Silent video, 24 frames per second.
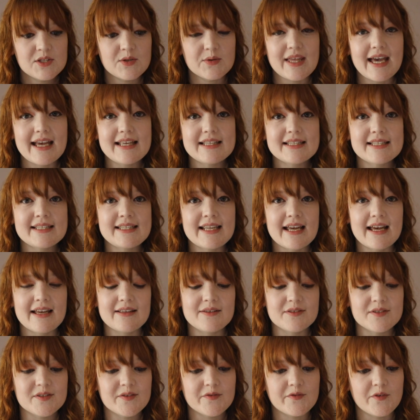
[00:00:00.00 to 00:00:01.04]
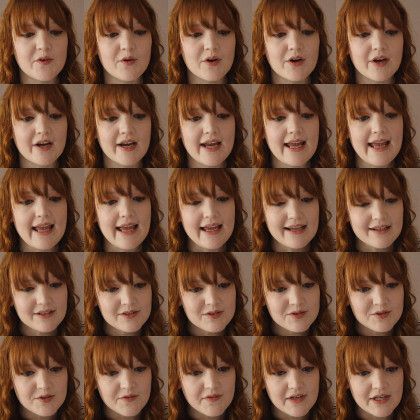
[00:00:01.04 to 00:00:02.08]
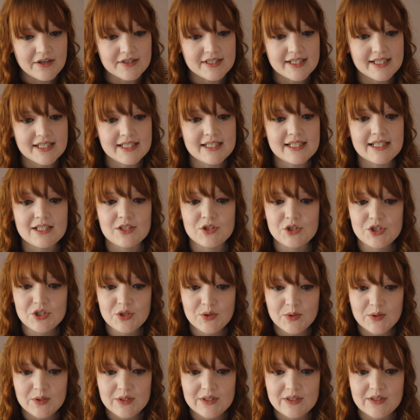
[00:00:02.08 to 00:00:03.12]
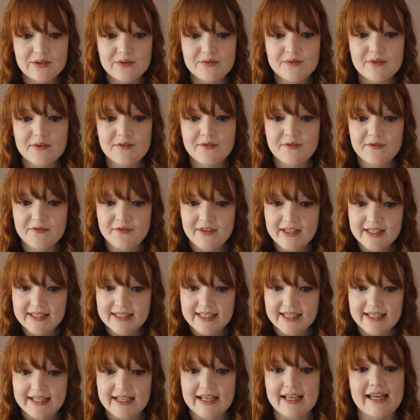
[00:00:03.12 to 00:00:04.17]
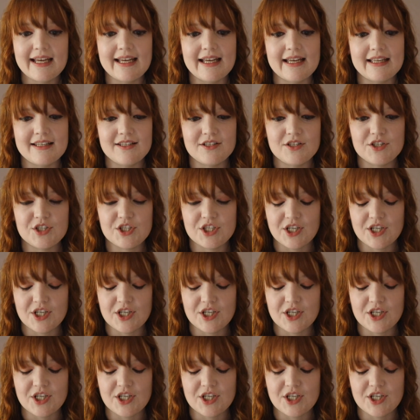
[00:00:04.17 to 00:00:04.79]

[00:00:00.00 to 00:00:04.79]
So that stands for extroverted, intuitive, feeling, and